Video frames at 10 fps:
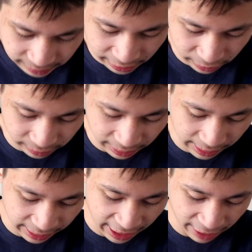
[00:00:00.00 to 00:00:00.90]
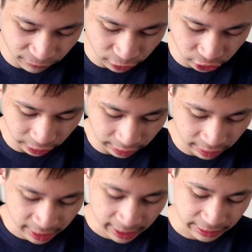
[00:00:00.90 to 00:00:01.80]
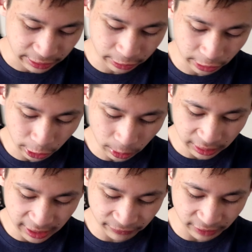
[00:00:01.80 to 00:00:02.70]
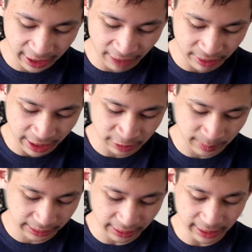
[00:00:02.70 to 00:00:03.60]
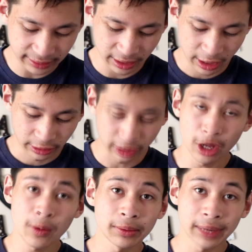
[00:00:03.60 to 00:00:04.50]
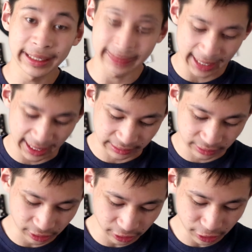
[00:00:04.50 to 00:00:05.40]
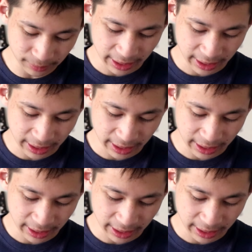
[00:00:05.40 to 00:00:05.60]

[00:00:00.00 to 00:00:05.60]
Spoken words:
here that I have for trail is on the lower left, I have it as my lens. The lower right as zoom.